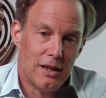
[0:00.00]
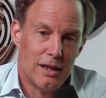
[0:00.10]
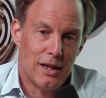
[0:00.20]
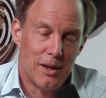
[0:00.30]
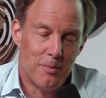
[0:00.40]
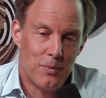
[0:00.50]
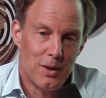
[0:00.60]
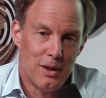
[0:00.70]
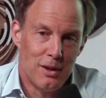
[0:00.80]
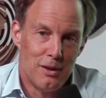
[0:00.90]
um,
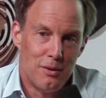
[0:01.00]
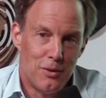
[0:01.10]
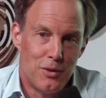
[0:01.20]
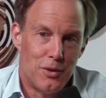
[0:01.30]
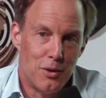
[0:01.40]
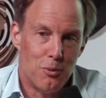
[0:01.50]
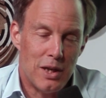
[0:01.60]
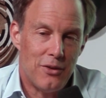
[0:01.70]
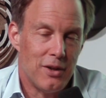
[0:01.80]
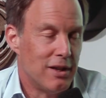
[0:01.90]
the
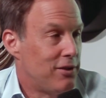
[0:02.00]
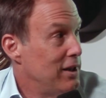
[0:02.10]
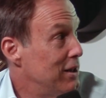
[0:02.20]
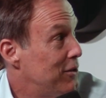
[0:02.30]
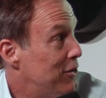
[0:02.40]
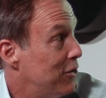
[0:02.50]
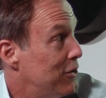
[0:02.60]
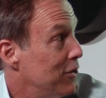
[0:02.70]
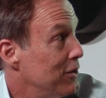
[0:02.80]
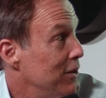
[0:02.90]
reason it's,
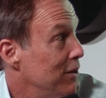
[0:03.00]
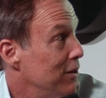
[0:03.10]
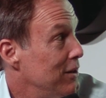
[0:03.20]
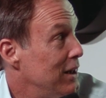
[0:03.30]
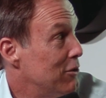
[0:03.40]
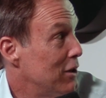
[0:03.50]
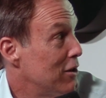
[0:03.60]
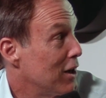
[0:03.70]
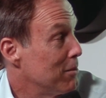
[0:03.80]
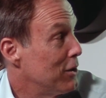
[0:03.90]
it's interesting
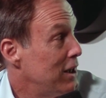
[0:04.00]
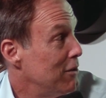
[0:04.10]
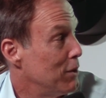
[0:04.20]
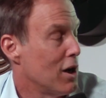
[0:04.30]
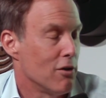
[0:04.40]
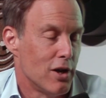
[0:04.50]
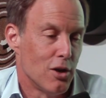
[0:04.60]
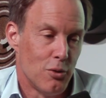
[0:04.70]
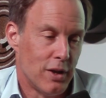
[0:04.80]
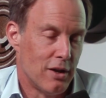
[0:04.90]
to talk about here, we all
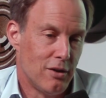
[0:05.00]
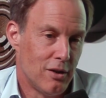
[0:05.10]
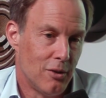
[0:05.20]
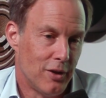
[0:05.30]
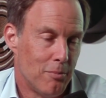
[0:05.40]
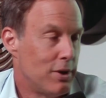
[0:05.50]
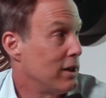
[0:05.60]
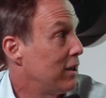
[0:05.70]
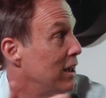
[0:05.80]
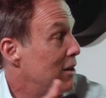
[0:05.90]
know that
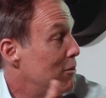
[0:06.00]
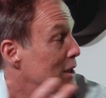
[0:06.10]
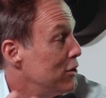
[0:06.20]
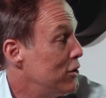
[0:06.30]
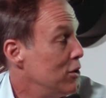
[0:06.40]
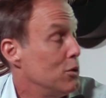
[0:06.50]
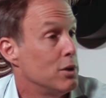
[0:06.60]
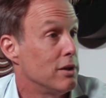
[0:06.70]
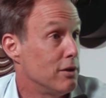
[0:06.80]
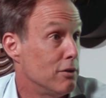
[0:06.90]
Ozempic and
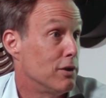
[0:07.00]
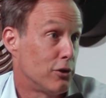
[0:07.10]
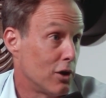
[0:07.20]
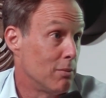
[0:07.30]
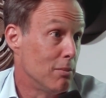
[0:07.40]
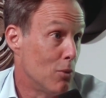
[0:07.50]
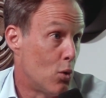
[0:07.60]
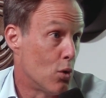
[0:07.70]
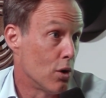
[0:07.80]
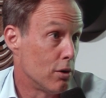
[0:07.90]
Retitude, and th- there's going to be
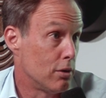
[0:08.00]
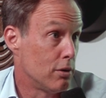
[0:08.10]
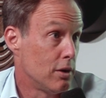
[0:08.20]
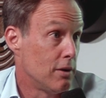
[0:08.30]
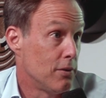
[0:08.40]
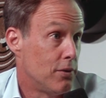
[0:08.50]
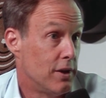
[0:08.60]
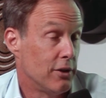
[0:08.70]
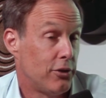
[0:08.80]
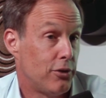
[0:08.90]
more.
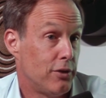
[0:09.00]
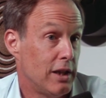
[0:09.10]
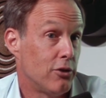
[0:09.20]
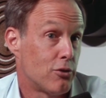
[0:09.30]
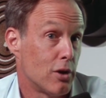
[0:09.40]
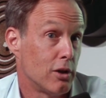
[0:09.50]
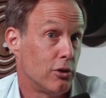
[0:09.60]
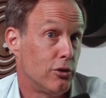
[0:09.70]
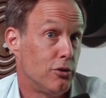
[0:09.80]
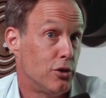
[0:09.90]
This these
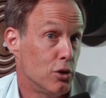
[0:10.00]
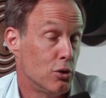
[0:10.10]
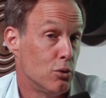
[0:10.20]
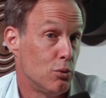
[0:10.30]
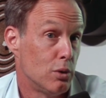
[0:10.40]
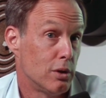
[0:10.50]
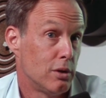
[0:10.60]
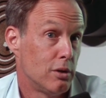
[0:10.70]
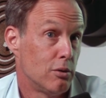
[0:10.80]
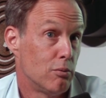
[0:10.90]
drugs do
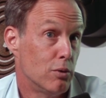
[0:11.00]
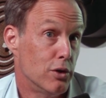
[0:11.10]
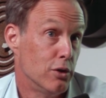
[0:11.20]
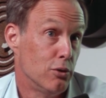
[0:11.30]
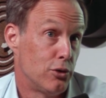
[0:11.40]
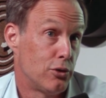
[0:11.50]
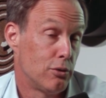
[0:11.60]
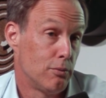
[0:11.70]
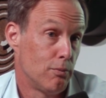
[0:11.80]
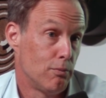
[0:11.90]

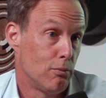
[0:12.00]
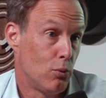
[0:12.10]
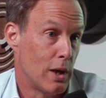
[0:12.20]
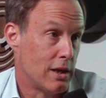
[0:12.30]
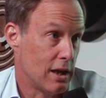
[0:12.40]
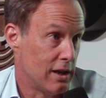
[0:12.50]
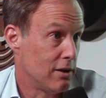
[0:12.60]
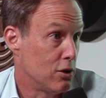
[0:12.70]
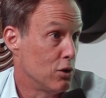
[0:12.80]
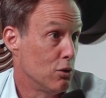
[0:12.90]
reduce weight gain.
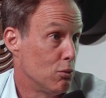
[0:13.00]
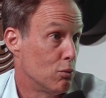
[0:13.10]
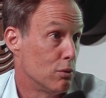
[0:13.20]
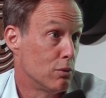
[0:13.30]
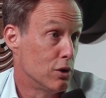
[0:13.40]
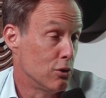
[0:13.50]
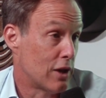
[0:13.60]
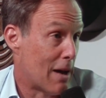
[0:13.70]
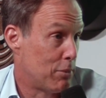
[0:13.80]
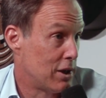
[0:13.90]
They do reduce
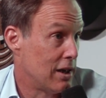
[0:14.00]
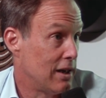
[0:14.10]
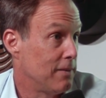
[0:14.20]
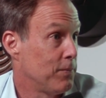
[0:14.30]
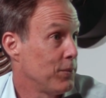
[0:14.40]
appetite.